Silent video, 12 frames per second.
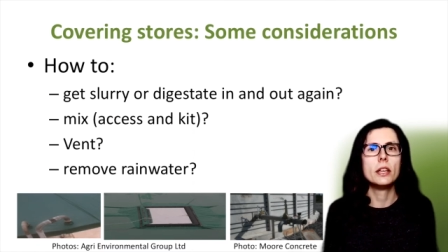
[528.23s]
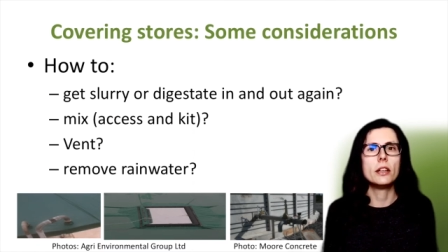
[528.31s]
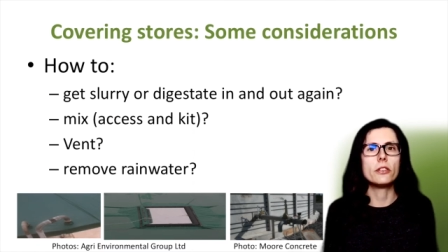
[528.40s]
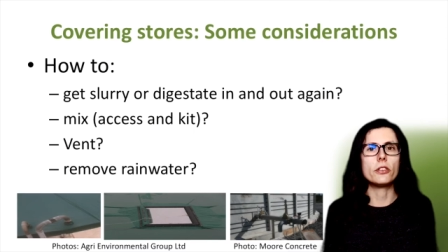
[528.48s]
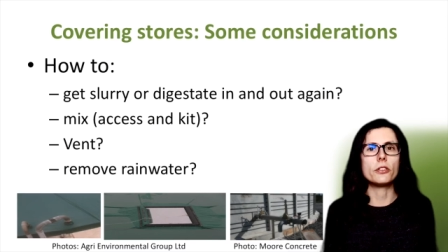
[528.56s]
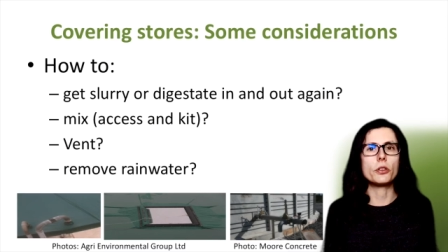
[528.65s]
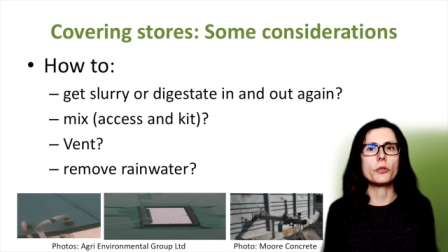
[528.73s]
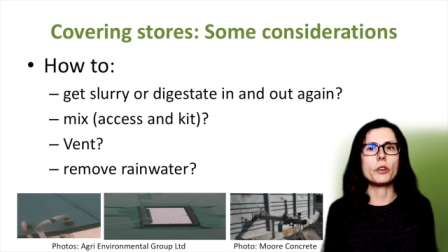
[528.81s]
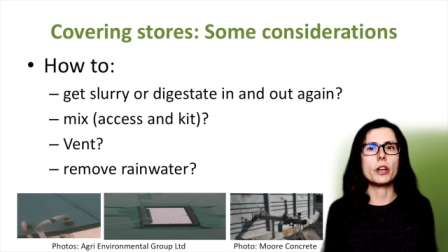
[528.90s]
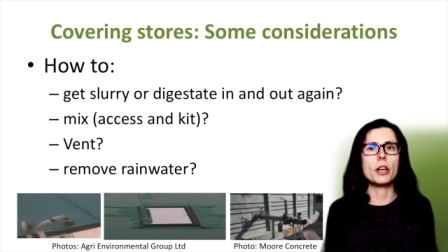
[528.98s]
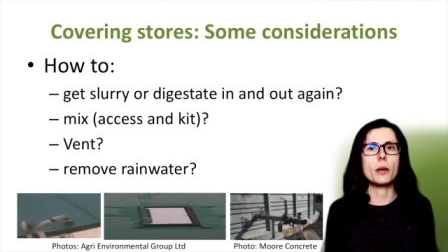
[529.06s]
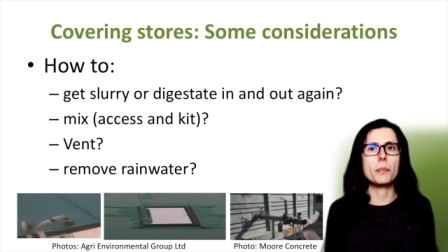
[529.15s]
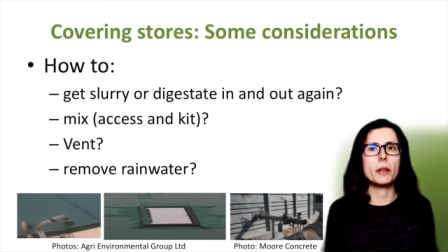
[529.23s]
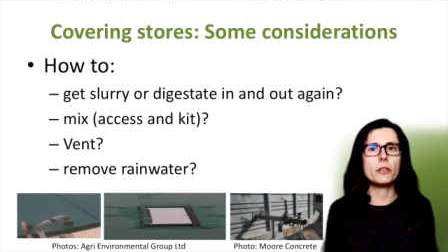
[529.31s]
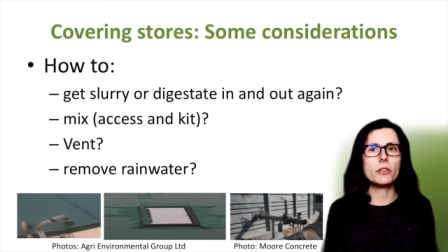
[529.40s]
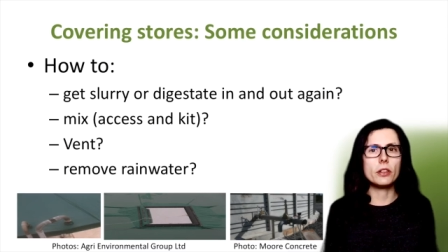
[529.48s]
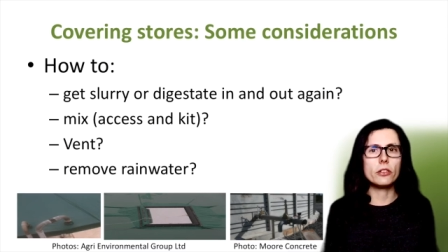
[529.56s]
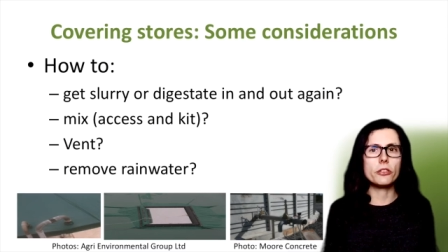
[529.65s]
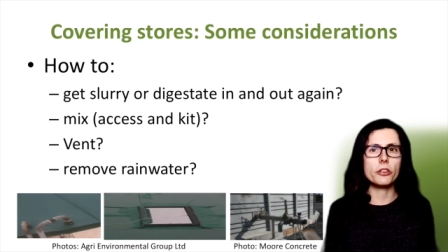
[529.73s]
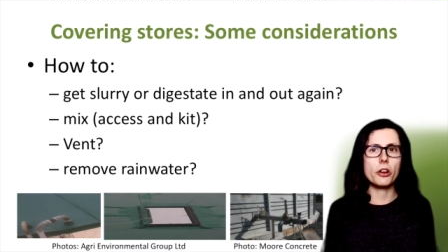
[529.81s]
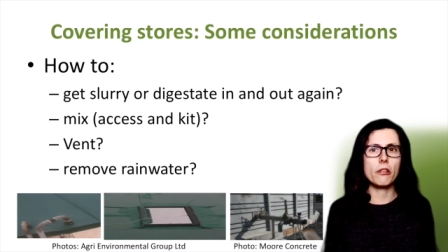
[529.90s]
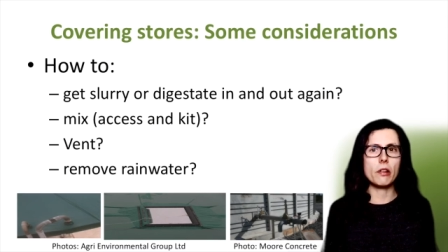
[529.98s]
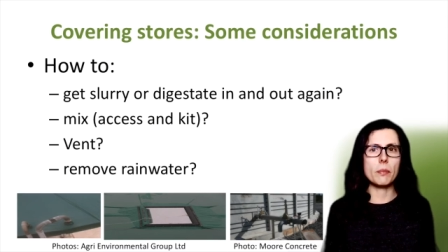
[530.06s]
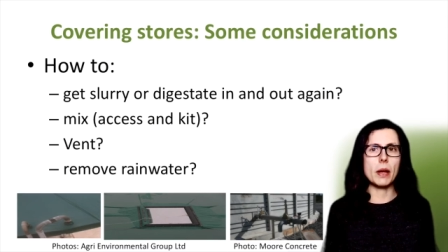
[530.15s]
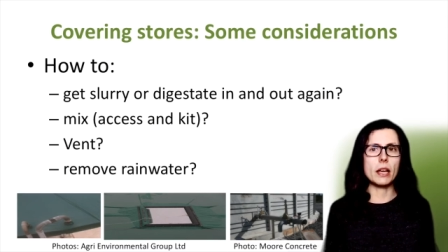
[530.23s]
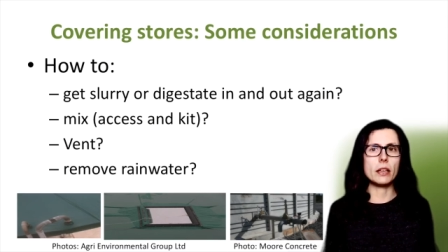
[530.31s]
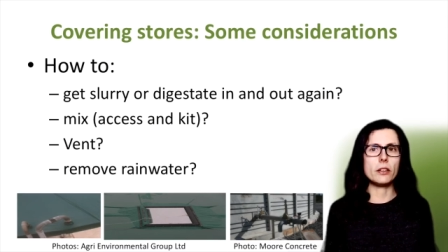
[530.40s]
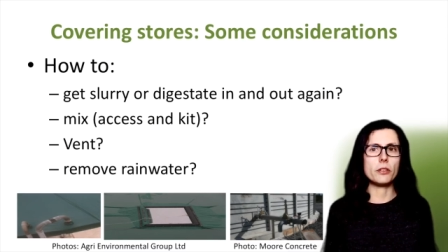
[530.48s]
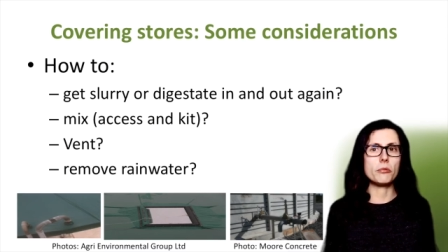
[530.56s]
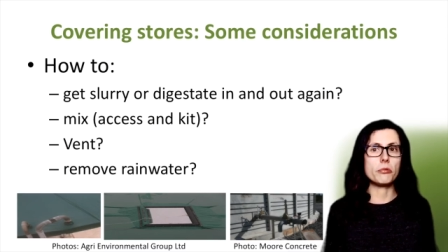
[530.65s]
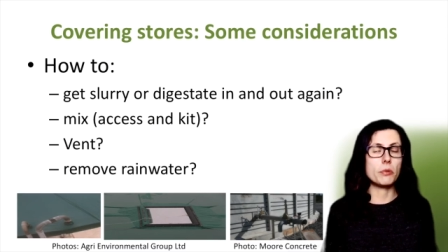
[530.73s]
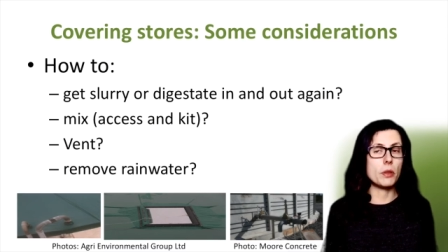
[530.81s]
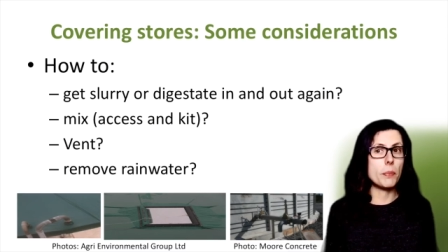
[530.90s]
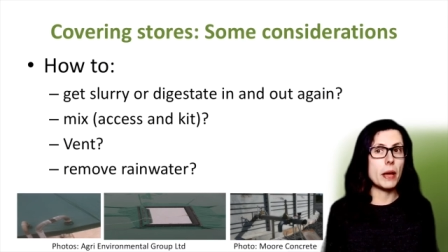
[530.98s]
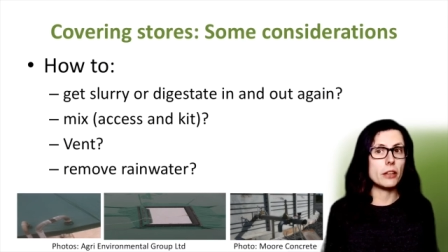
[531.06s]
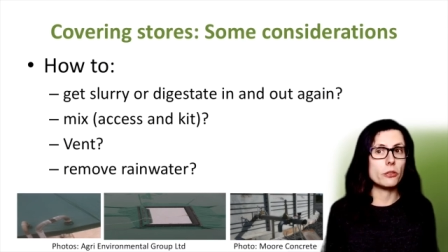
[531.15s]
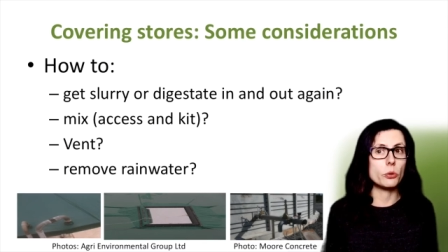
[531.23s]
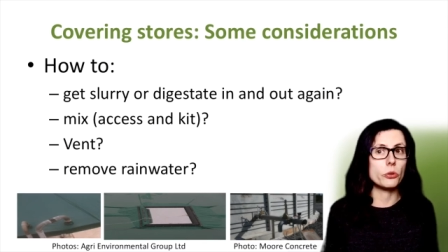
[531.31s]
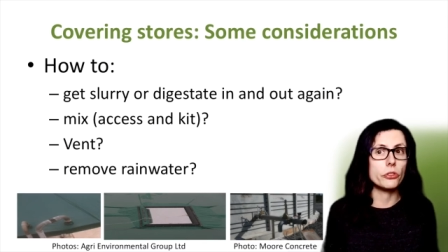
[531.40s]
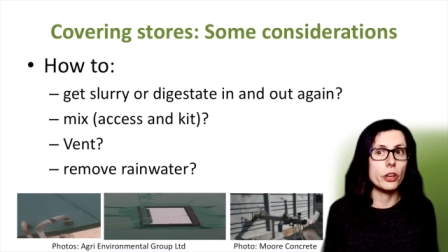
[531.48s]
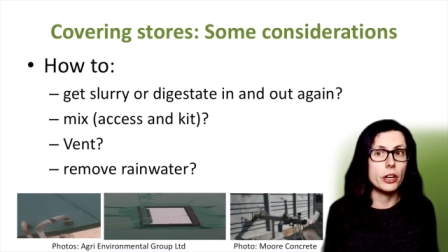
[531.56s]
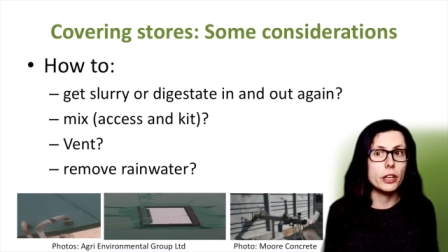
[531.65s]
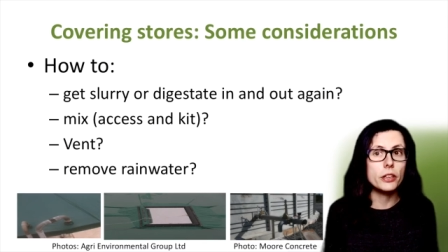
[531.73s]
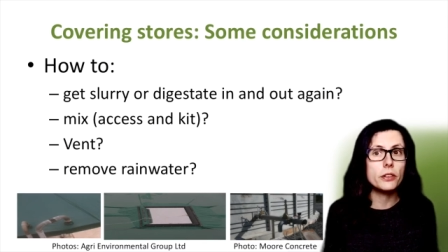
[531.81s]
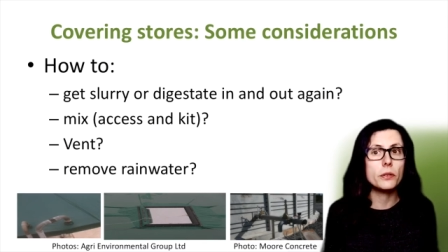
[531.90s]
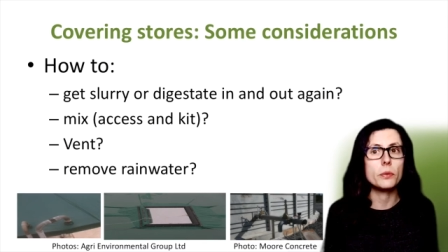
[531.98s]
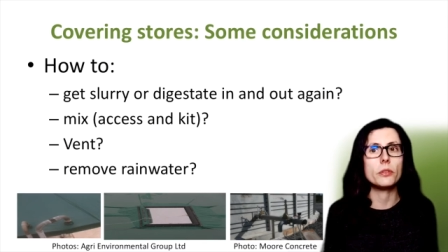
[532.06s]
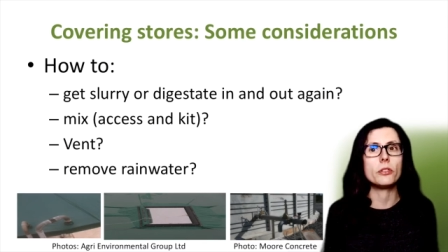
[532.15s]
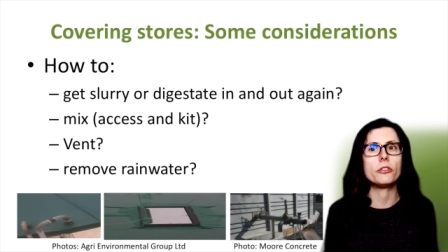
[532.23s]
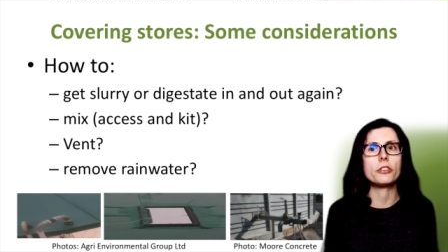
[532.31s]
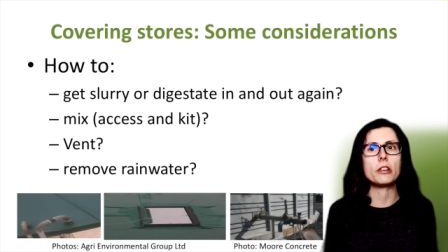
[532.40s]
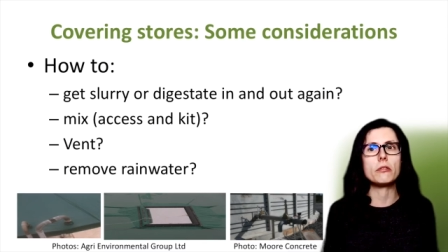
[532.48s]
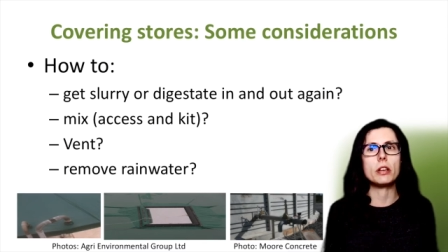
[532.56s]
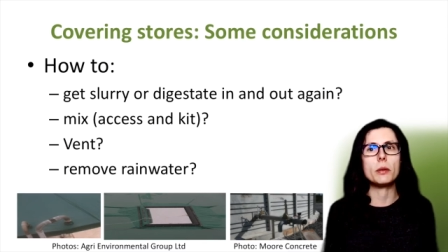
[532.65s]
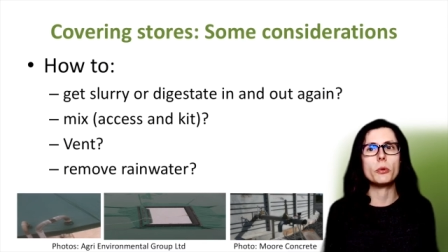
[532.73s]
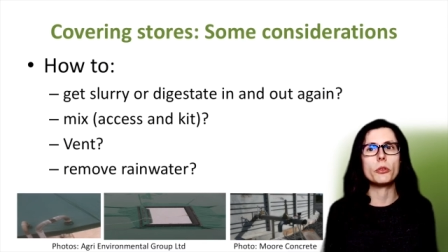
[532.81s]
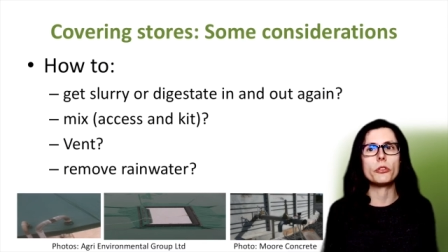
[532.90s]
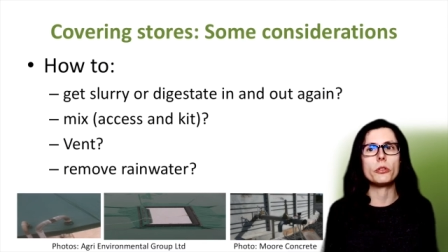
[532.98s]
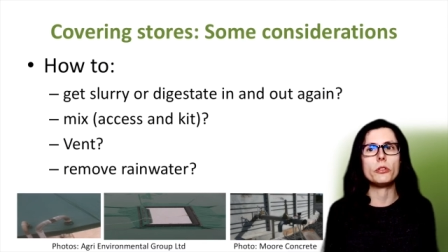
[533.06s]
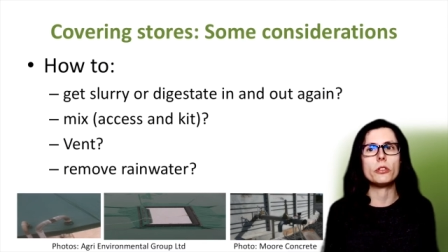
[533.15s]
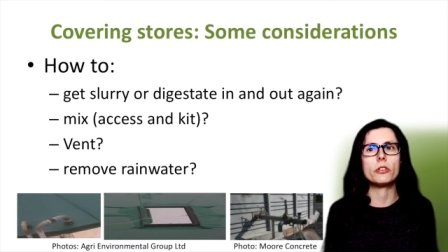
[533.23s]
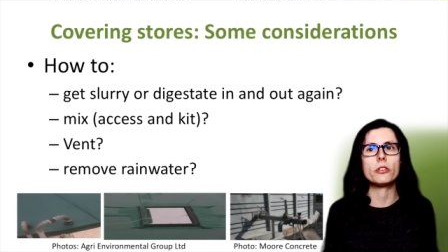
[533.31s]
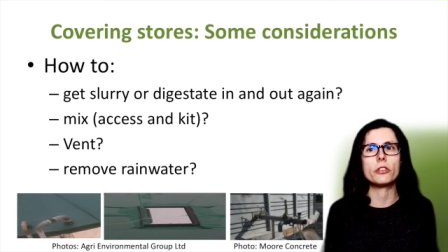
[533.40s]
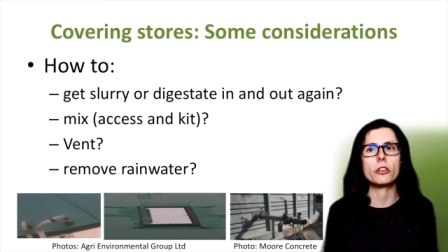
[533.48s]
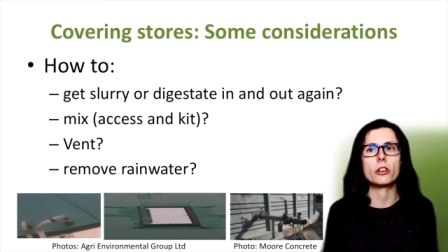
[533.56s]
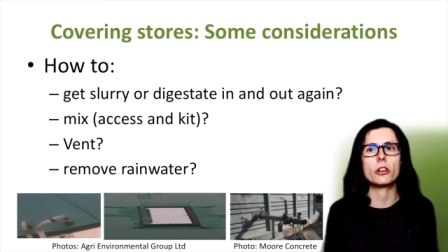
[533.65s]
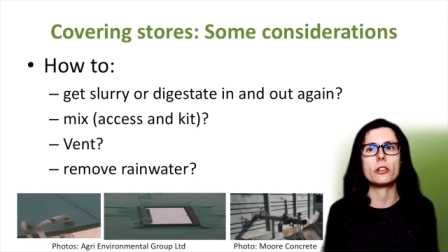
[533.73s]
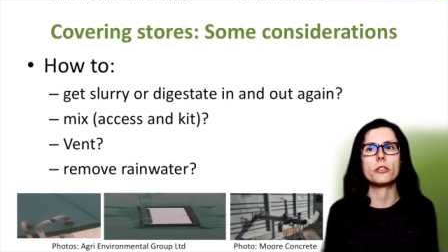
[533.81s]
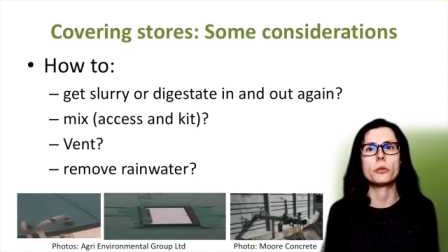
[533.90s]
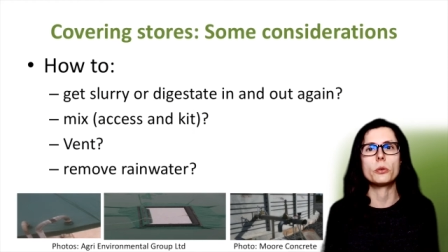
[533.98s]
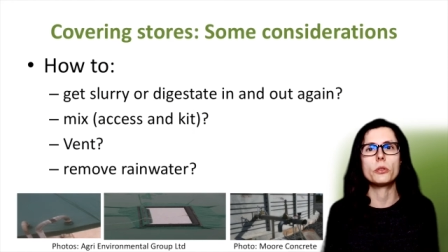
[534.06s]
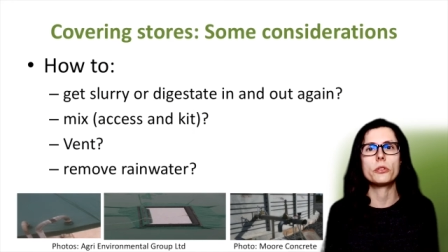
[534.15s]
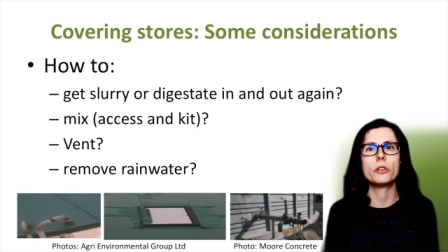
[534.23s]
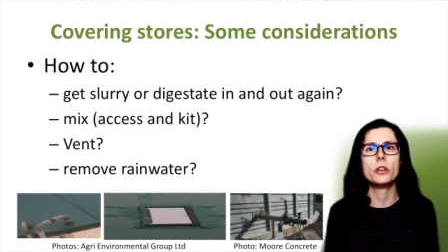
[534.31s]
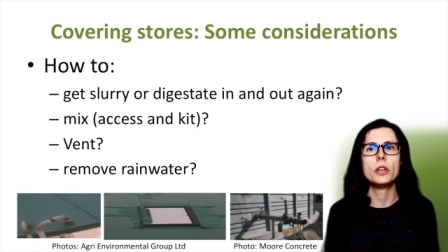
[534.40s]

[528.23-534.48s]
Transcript: such as via a built-in stirring mechanism from the base or side, which is generally more suited to circular stores,